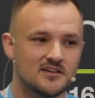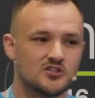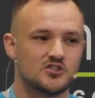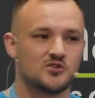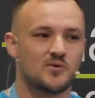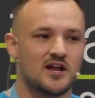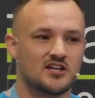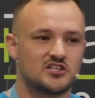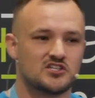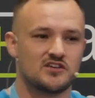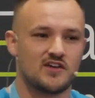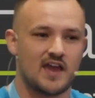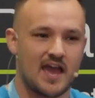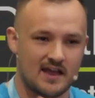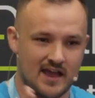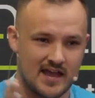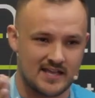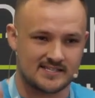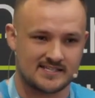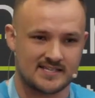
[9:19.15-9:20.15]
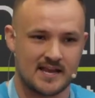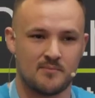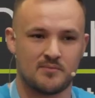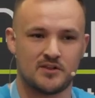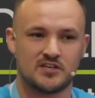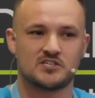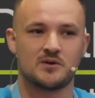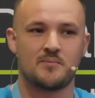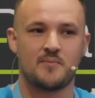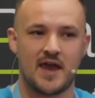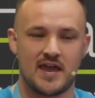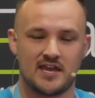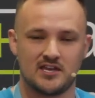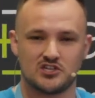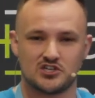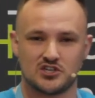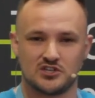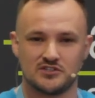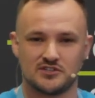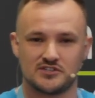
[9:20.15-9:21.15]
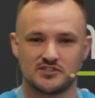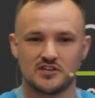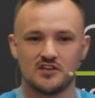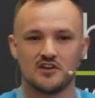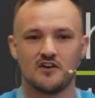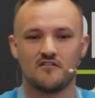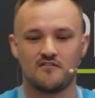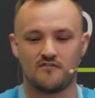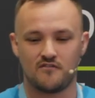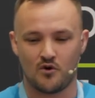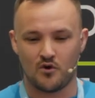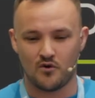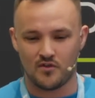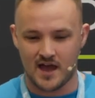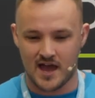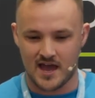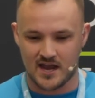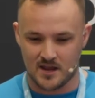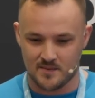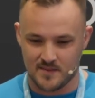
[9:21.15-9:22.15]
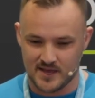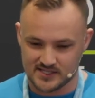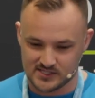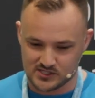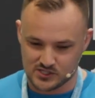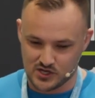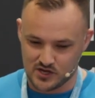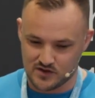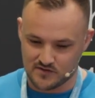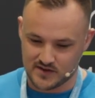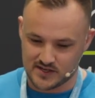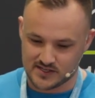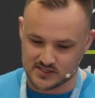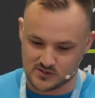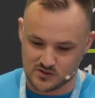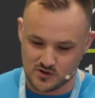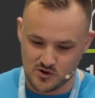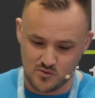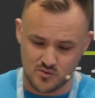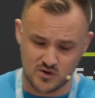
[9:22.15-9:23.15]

to actually establish a patient for that NMS service,